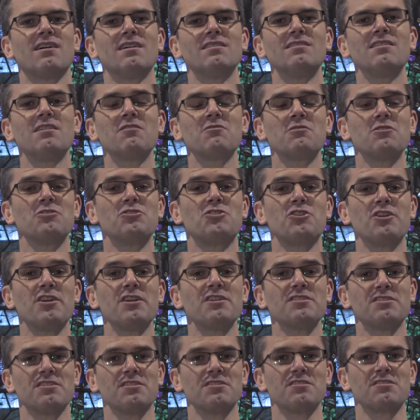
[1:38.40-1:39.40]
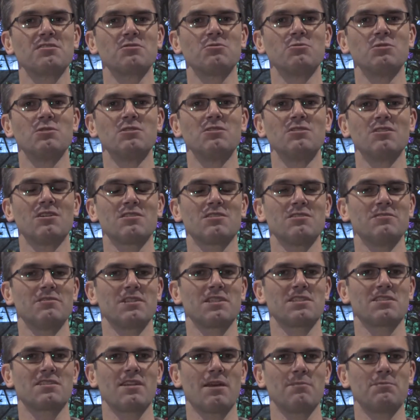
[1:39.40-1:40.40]
I know that Jesus would not have
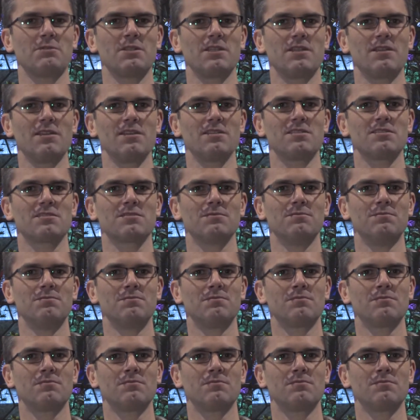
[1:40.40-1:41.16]
accepted this.